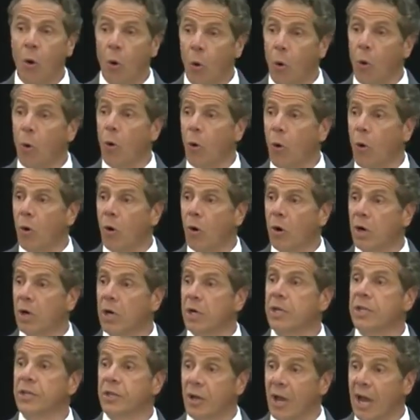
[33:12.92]

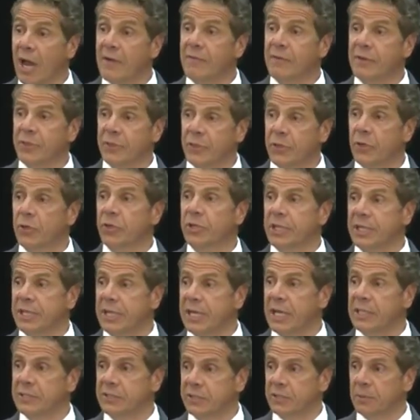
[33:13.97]
or you have a
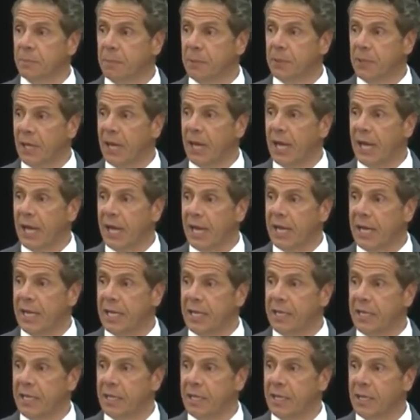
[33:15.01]
30-day
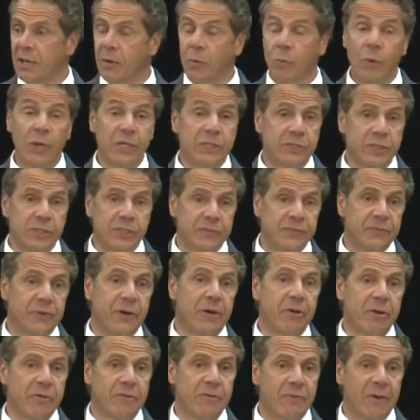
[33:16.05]
supply, which is
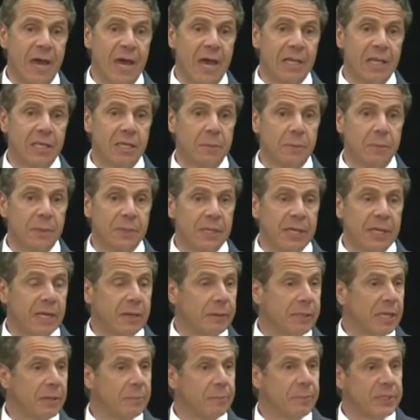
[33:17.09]
very valuable
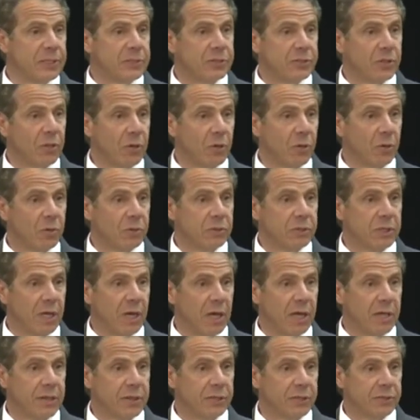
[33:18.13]
and can be sold
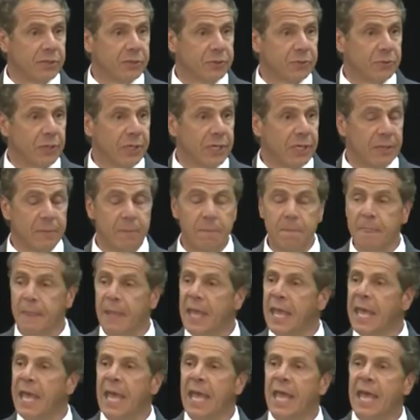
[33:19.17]
on the street.
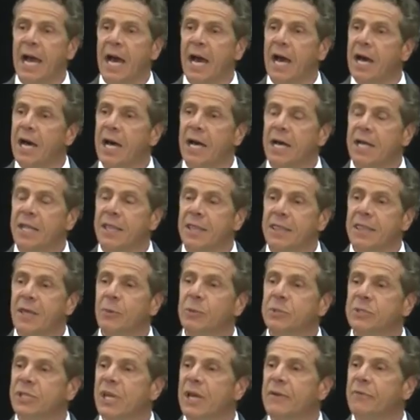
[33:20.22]

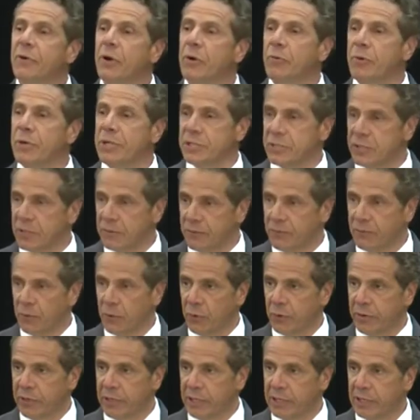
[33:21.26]
There was never a reason
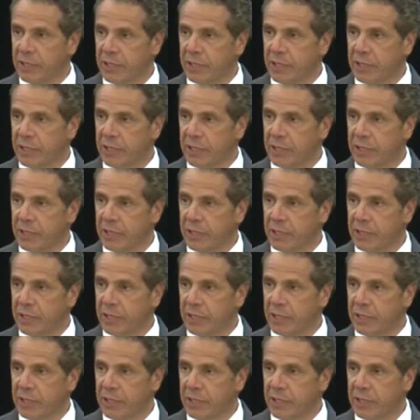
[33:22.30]
for it.